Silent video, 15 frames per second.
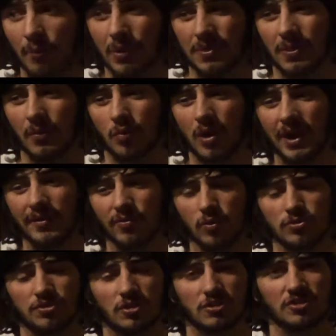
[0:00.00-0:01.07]
But the
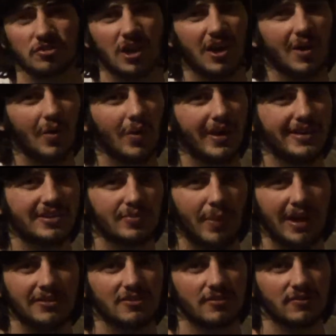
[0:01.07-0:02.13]
rifles are so
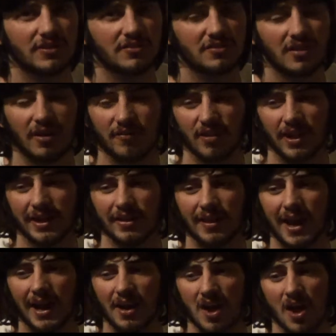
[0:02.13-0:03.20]
expensive and stuff like
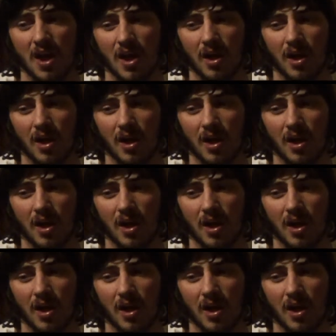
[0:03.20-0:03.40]
that.